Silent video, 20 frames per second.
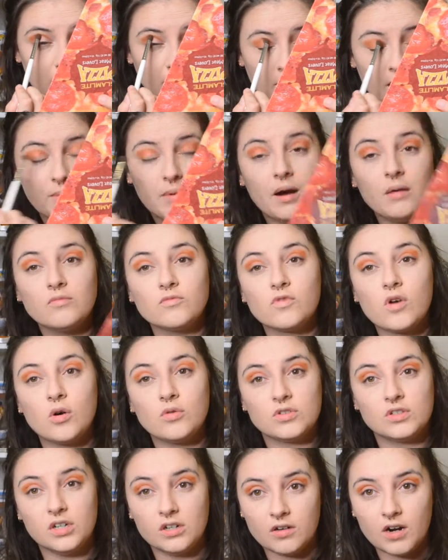My mum
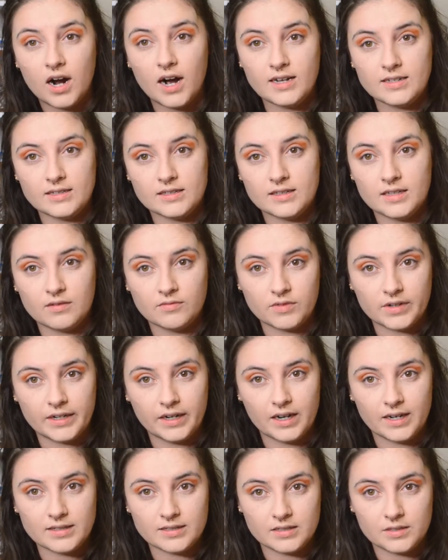rolls her eyes and then
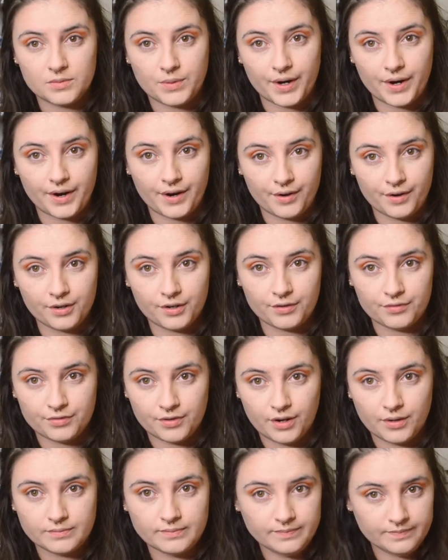realises where I got it
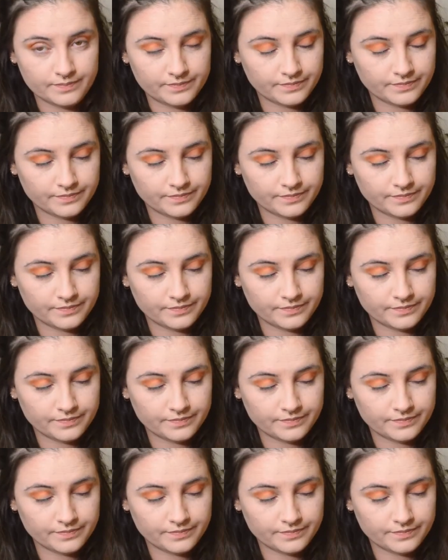from.